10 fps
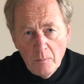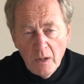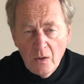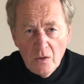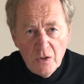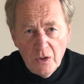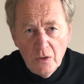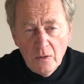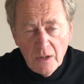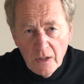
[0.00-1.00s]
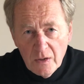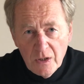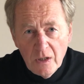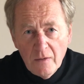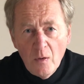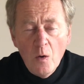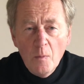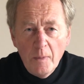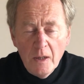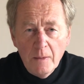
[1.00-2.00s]
Because surely she of
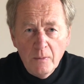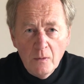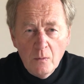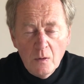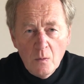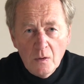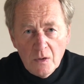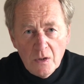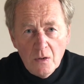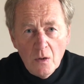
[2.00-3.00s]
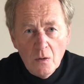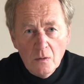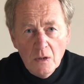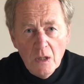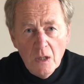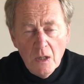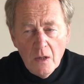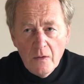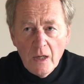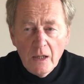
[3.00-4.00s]
all people would want to know
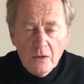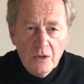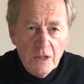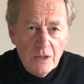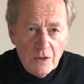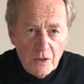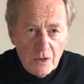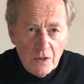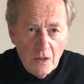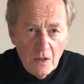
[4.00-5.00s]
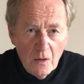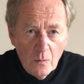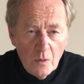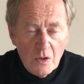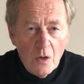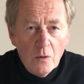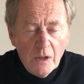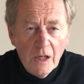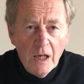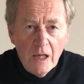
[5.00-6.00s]
that Jesus was
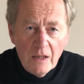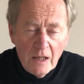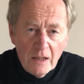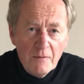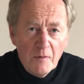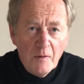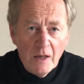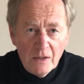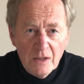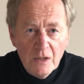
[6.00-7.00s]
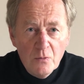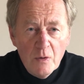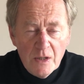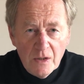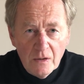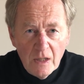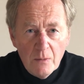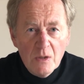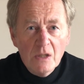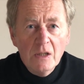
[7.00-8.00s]
okay, that in fact he'd risen, he
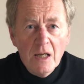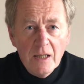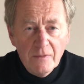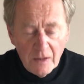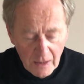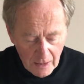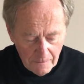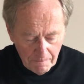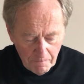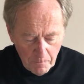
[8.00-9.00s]
was alive again.